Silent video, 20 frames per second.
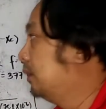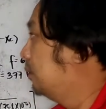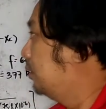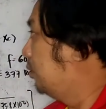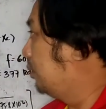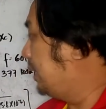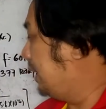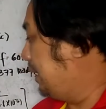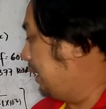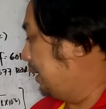
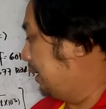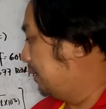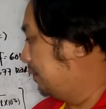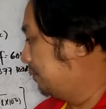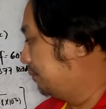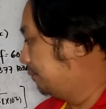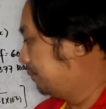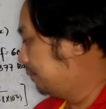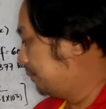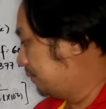Okay,
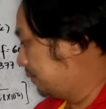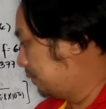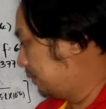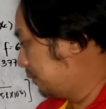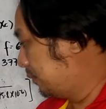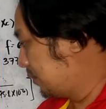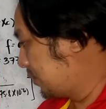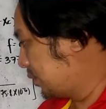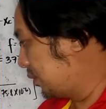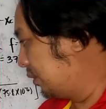
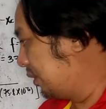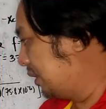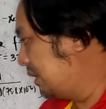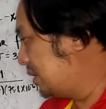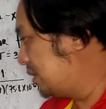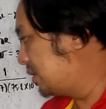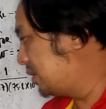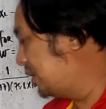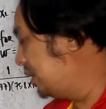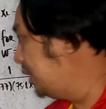so this
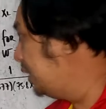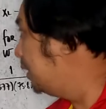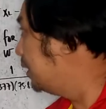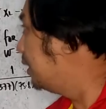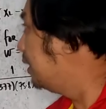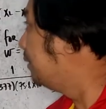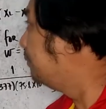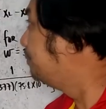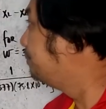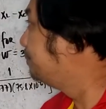is the
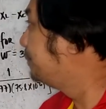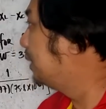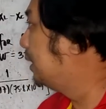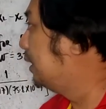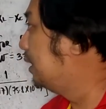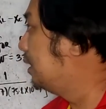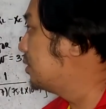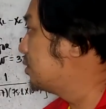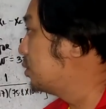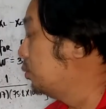uh,
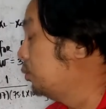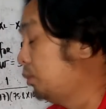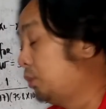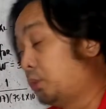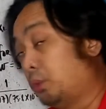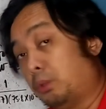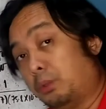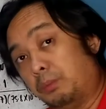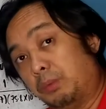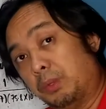uh,
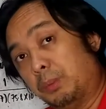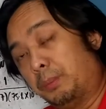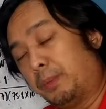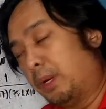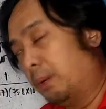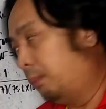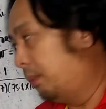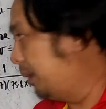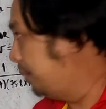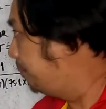solution of the
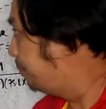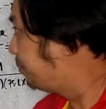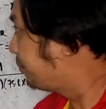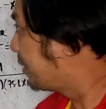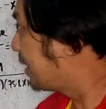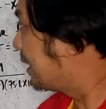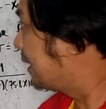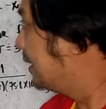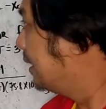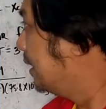problem.
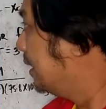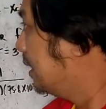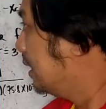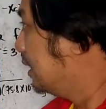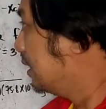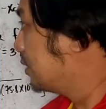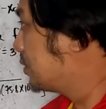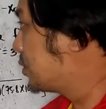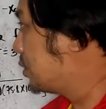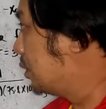
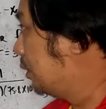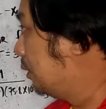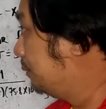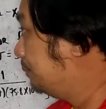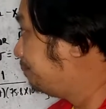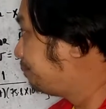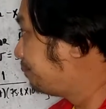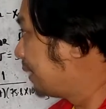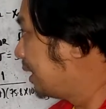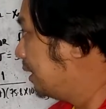
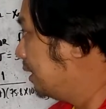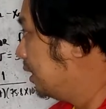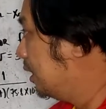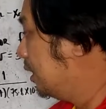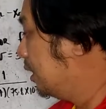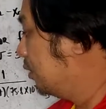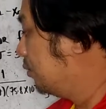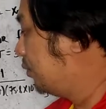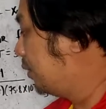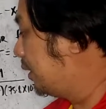So
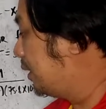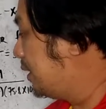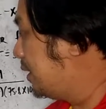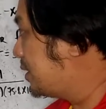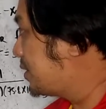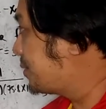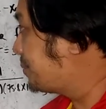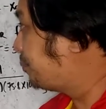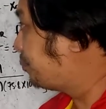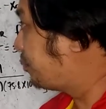for
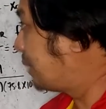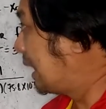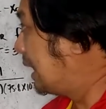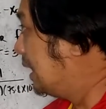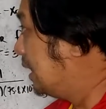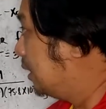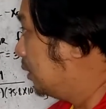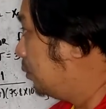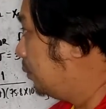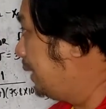this,
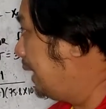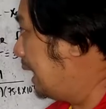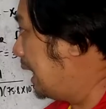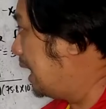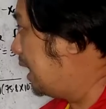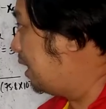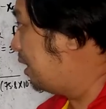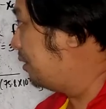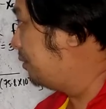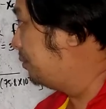we
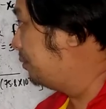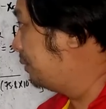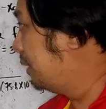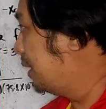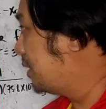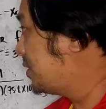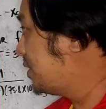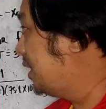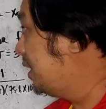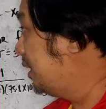have
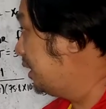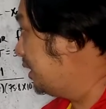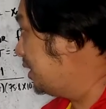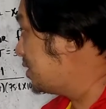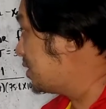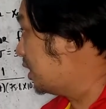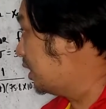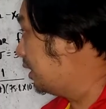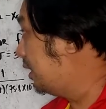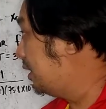a
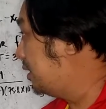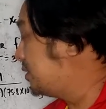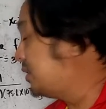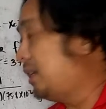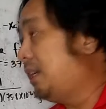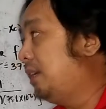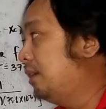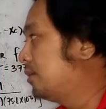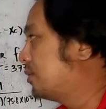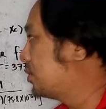series
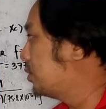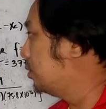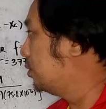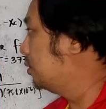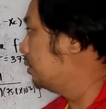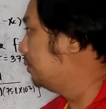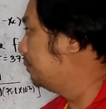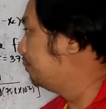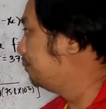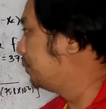RLC.
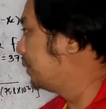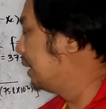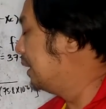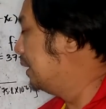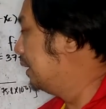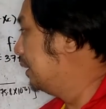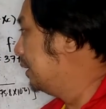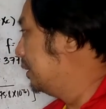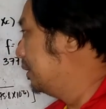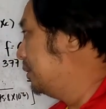So
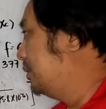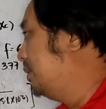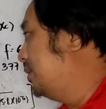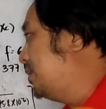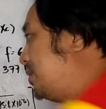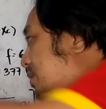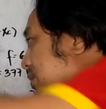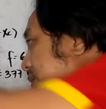this is